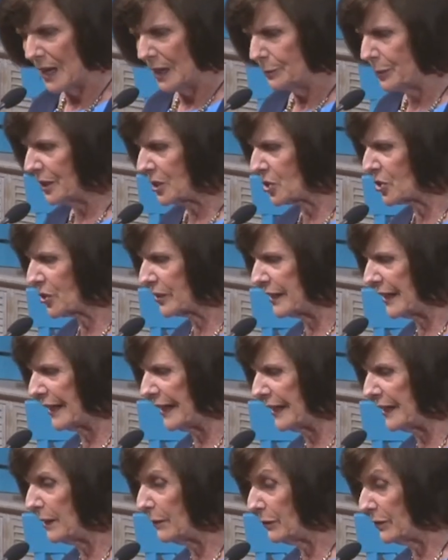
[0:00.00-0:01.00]
But you're going to
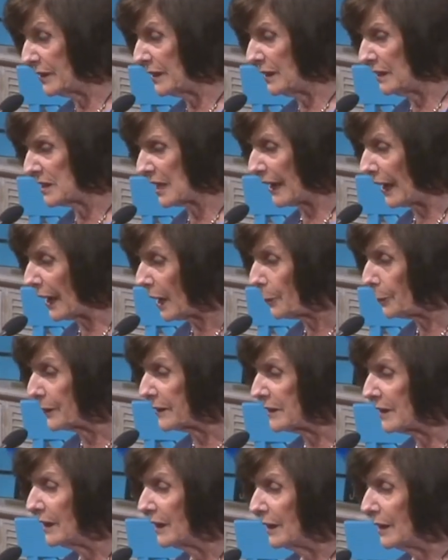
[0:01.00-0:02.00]
have things
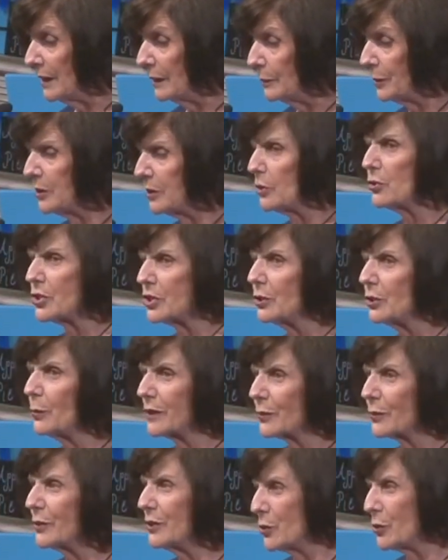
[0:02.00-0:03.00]
happen, but you still want
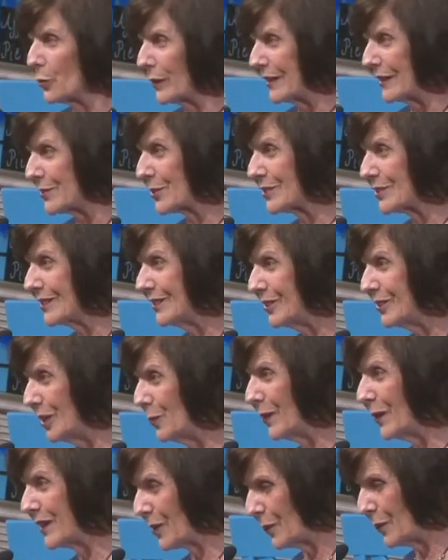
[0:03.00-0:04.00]
to rejoice. You
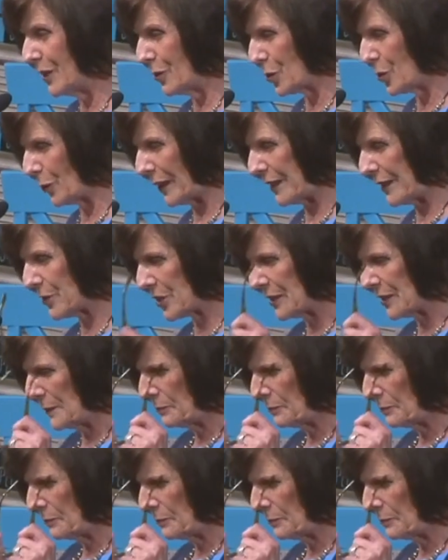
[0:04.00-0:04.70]
want to rejoice.